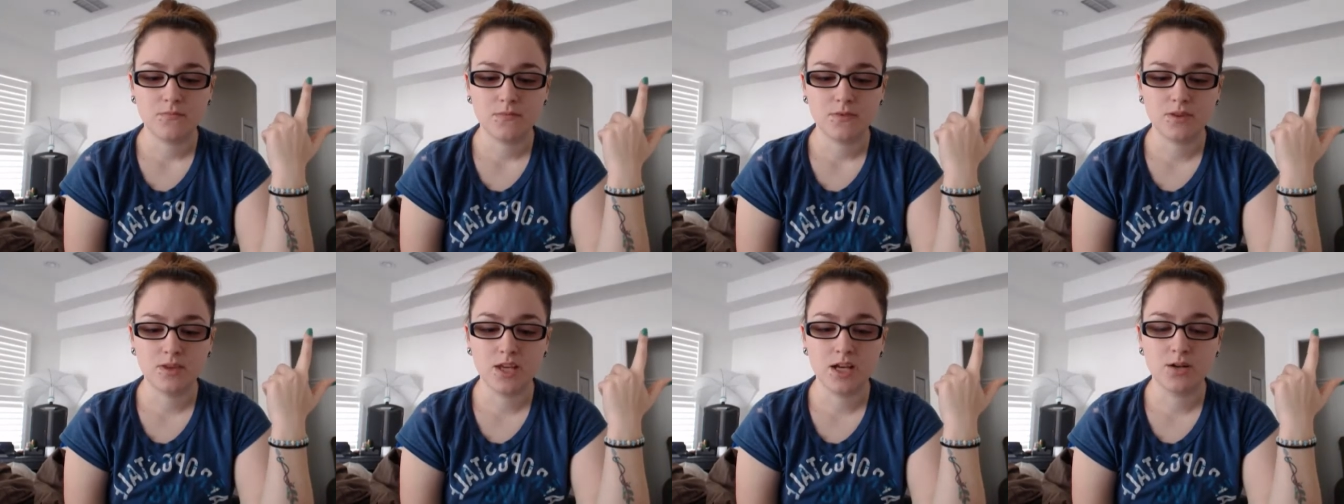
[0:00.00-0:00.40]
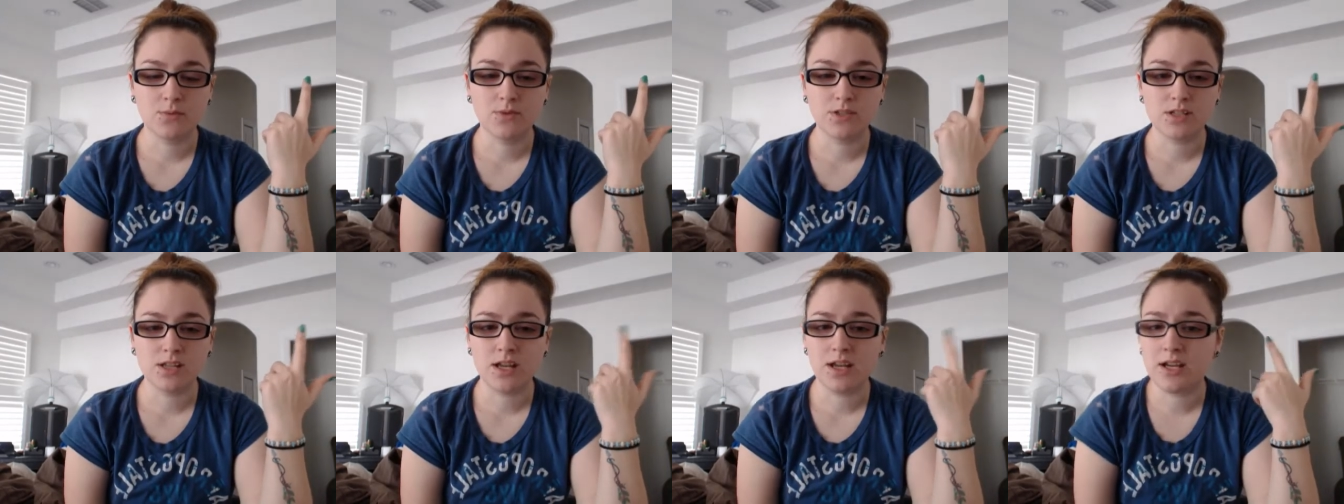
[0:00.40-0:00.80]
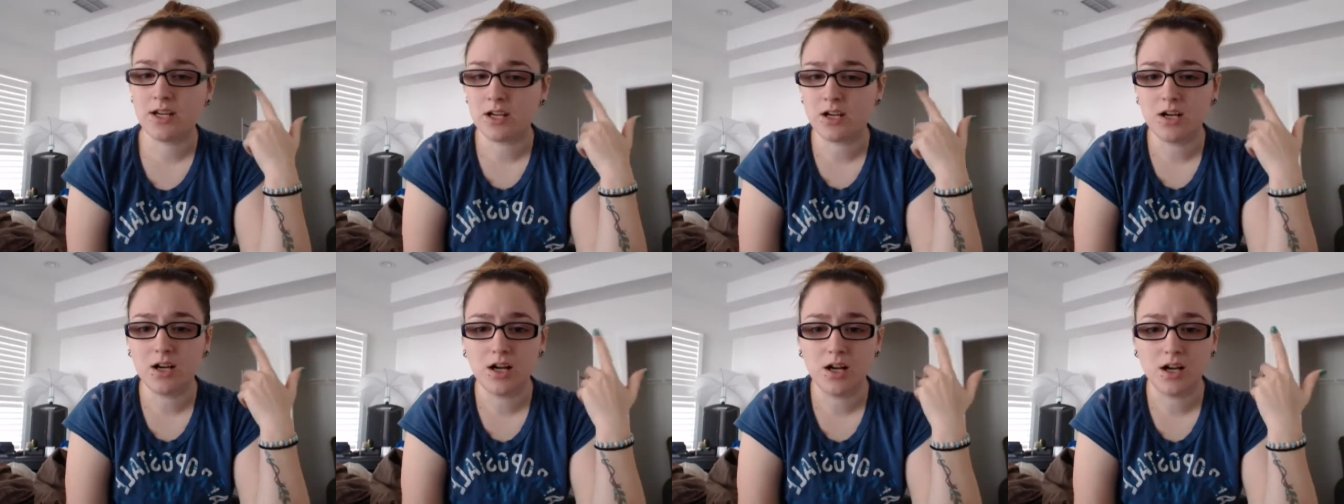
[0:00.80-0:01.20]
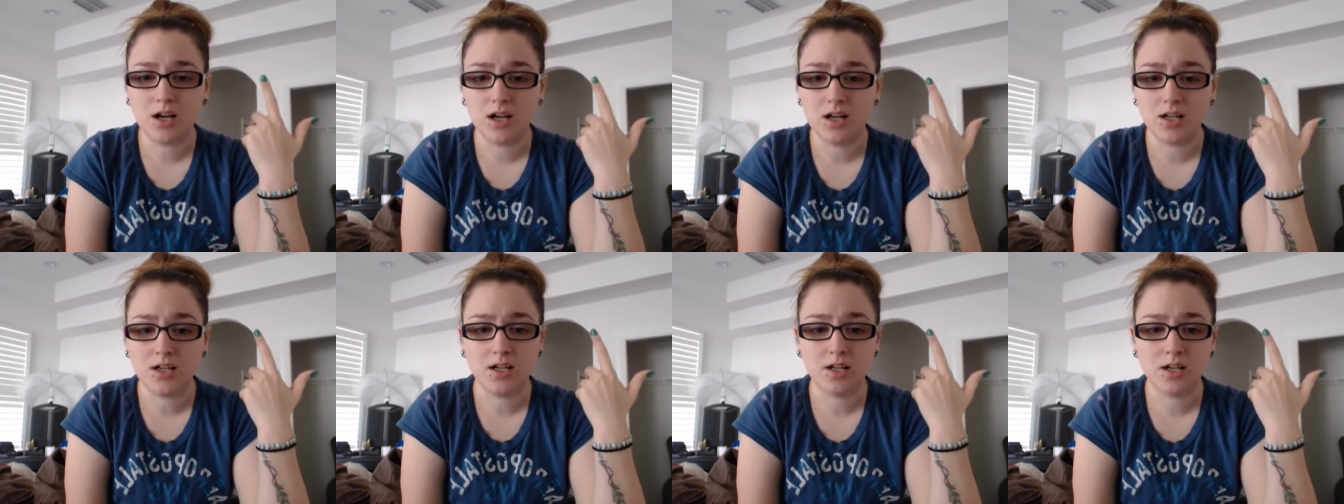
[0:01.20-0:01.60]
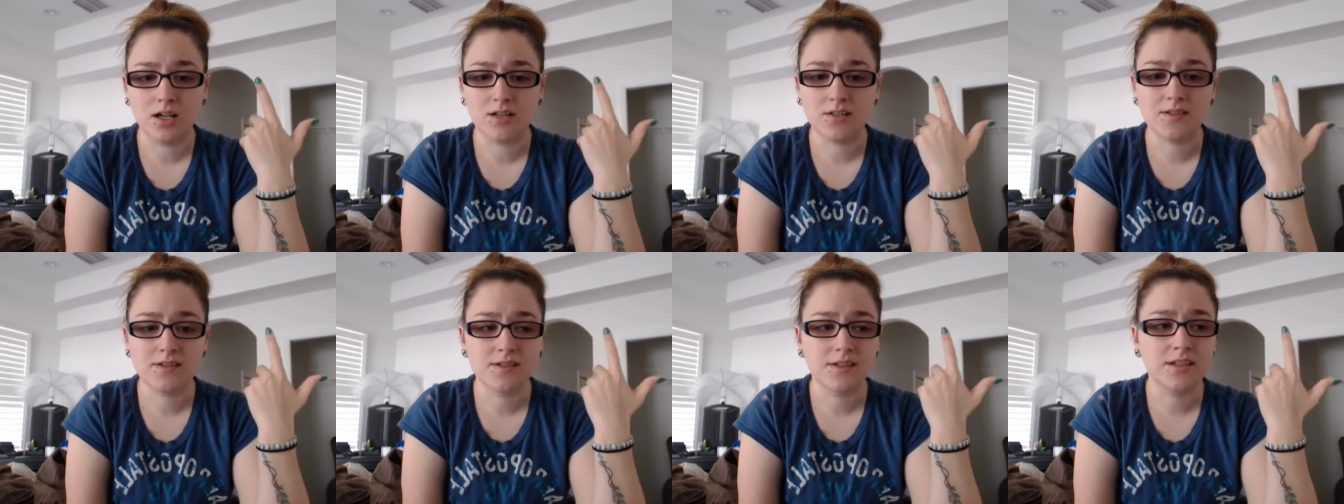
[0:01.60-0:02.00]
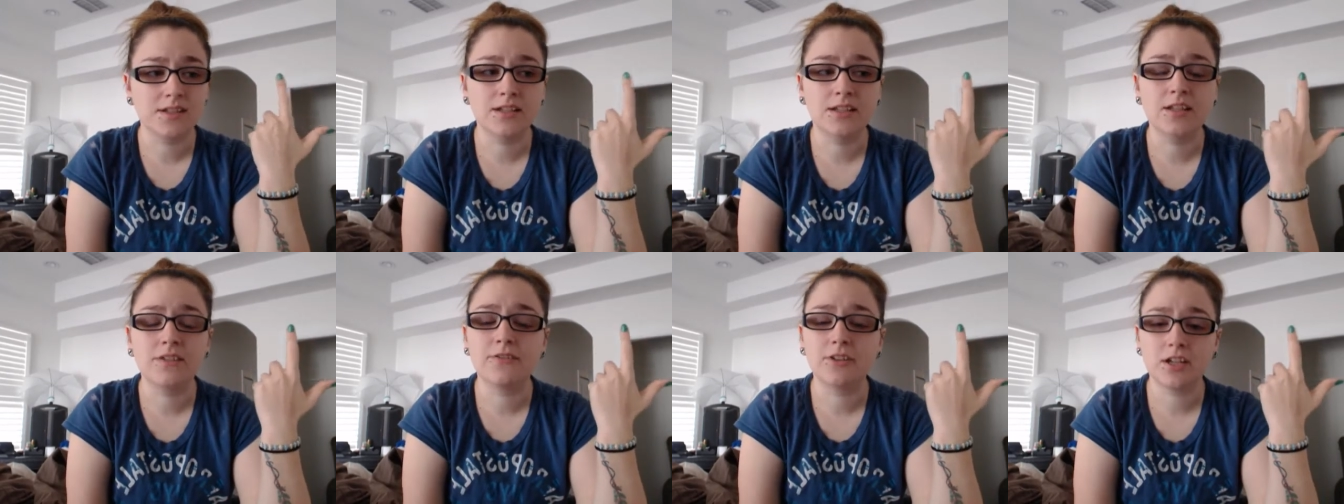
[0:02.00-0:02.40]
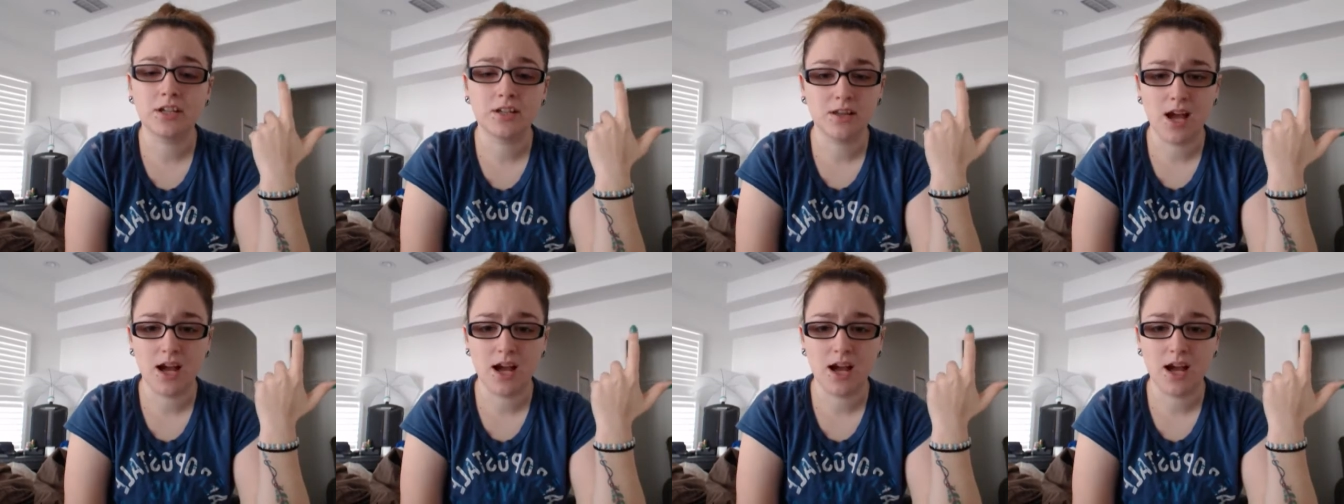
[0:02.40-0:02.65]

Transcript: There was like a significant